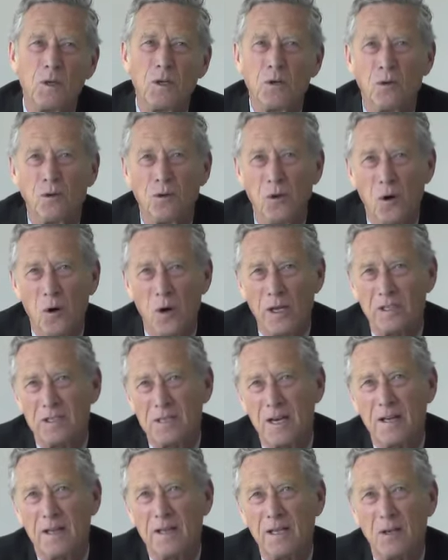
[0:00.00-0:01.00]
We don't know
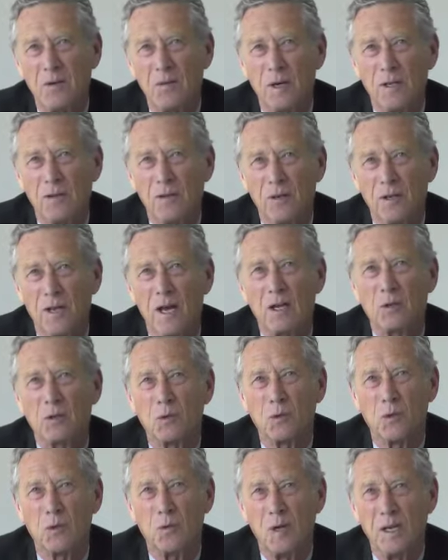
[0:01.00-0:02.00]
exactly what the
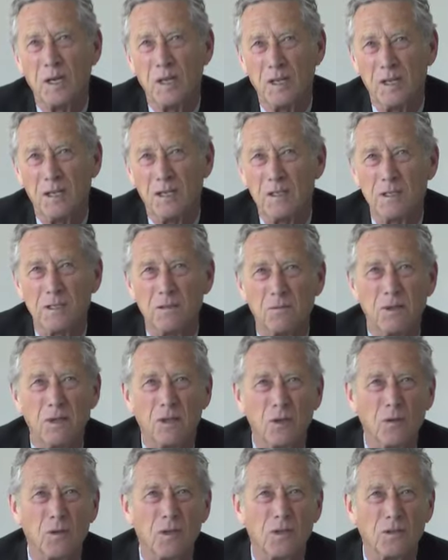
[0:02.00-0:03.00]
natural rate
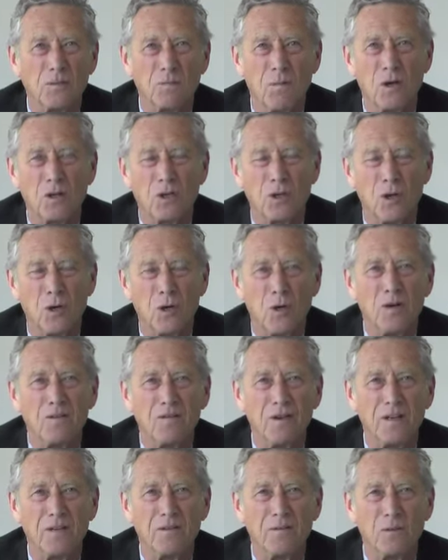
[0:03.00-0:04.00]
is. We know it's much
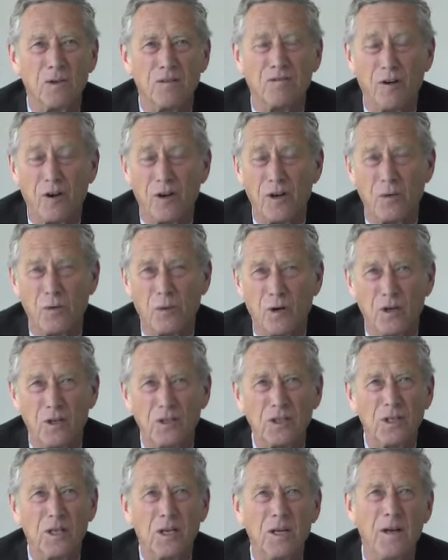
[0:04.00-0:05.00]
lower than we thought it
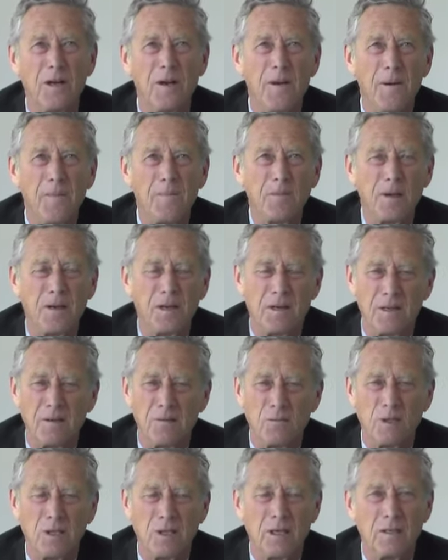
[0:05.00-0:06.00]
was,
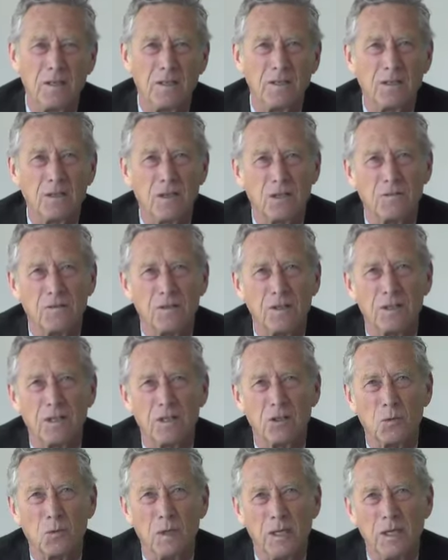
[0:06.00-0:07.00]
and we can discuss
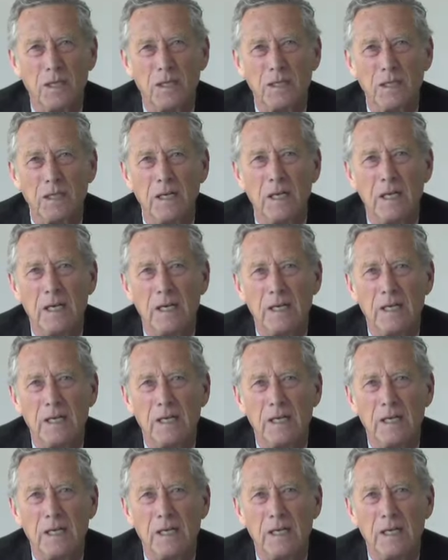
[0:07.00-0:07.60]
this as well.